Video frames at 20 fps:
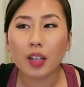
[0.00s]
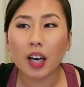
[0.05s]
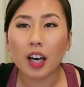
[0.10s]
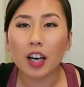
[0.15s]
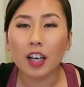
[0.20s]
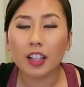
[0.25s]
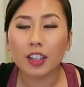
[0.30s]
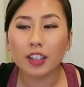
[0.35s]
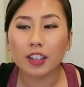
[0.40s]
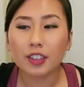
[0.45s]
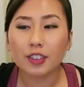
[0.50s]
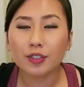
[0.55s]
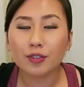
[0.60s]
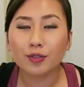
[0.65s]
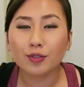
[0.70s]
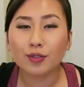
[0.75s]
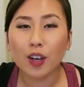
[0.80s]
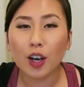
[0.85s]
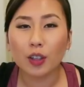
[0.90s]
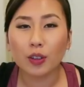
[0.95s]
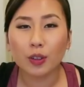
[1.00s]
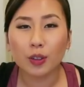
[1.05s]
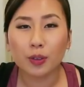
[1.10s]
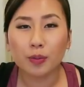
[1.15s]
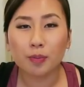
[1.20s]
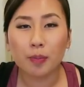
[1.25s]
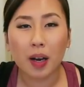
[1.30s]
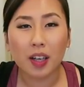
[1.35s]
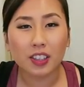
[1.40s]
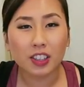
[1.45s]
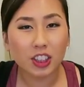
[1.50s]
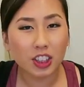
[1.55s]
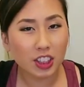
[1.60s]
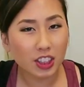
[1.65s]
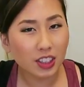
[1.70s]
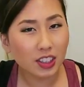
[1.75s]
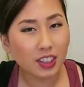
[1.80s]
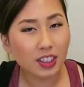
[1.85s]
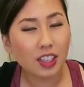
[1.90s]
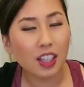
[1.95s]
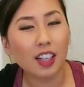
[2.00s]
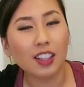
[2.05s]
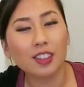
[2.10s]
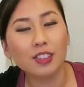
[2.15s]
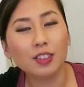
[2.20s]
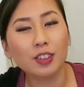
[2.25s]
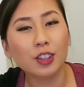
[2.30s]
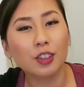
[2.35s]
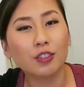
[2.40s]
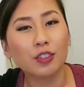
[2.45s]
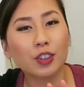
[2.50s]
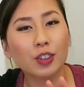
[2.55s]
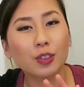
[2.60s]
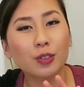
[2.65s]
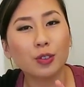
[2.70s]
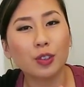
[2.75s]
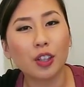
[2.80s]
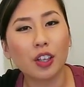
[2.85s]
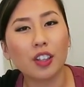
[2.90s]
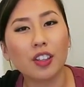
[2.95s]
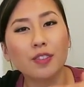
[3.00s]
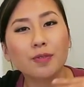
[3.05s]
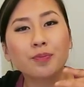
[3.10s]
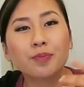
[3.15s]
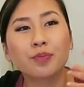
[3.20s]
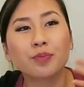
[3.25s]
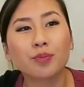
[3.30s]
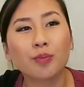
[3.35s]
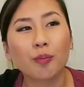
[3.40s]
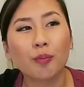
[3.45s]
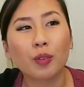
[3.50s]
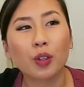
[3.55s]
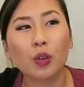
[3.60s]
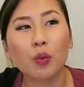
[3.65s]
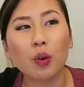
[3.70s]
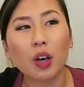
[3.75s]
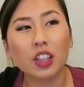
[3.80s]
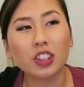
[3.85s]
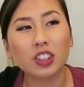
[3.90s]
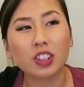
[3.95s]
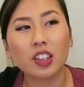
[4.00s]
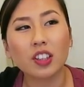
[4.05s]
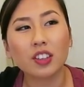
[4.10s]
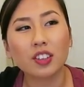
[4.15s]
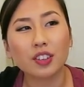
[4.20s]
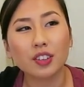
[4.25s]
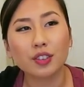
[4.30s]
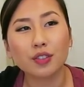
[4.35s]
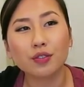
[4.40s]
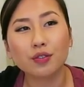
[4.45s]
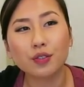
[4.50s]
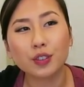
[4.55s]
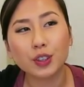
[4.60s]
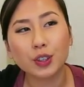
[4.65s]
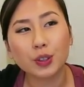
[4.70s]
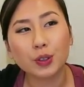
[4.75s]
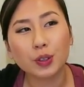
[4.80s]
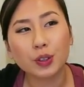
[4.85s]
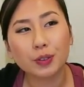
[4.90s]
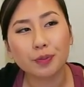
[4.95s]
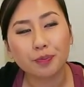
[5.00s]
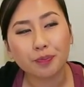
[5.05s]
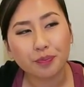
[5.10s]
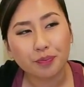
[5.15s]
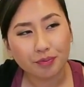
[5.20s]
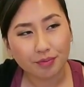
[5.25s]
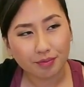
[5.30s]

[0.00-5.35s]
I followed Mangchi's. I don't know if you watch other food.